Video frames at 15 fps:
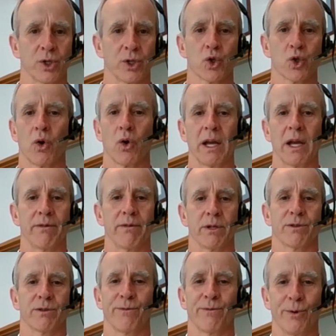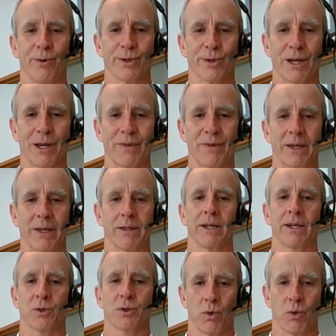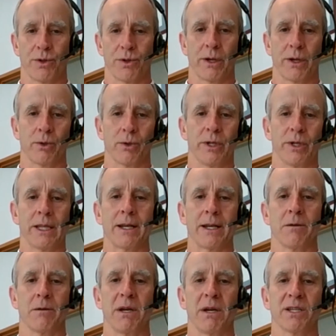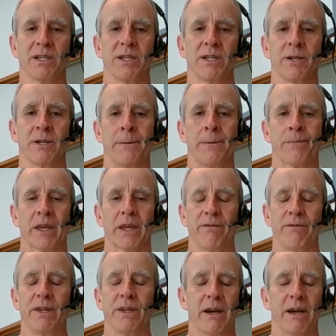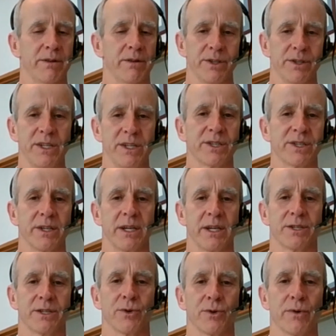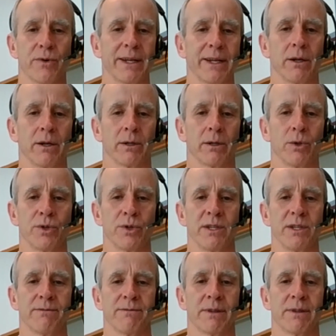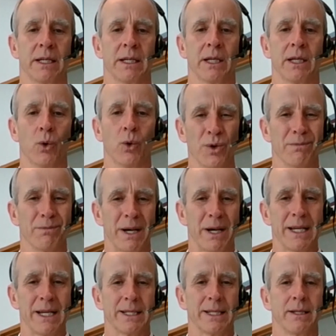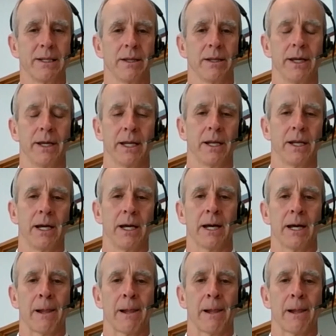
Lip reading: strong evidence for something, then it's worth including that in the message. If the evidence is contested or inconclusive or debated, then